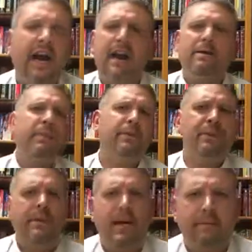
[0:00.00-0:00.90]
And I'm not
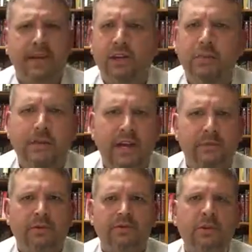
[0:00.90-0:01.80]
putting down my Cuban
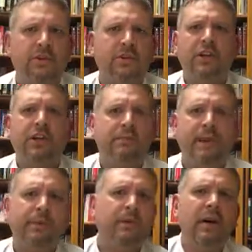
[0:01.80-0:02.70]
neighbors, folks. They're good
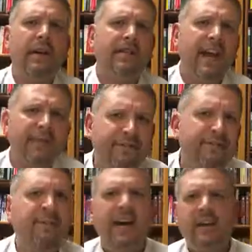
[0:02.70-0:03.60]
people. They
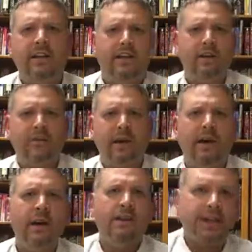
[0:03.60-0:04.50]
fled Cuba
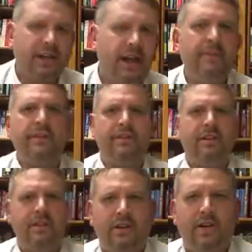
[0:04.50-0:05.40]
to come into
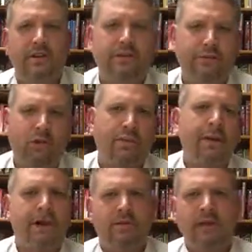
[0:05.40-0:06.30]
this country for a
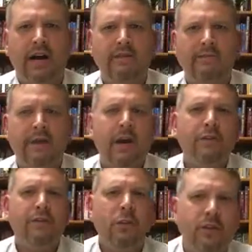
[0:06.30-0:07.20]
better life,
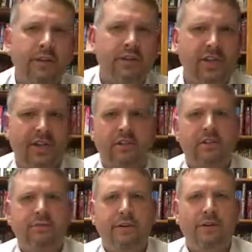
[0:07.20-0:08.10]
for the chance
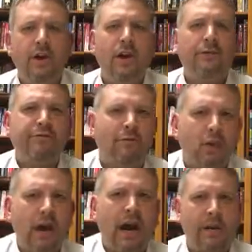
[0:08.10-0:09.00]
to vote,
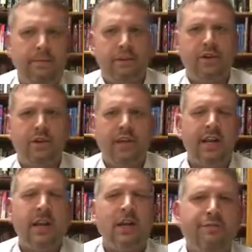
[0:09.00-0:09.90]
for
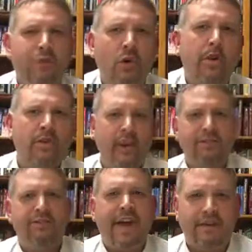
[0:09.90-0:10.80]
opportunity, for their
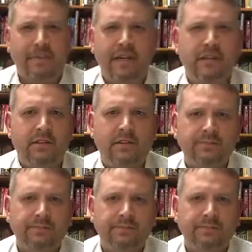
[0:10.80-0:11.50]
families.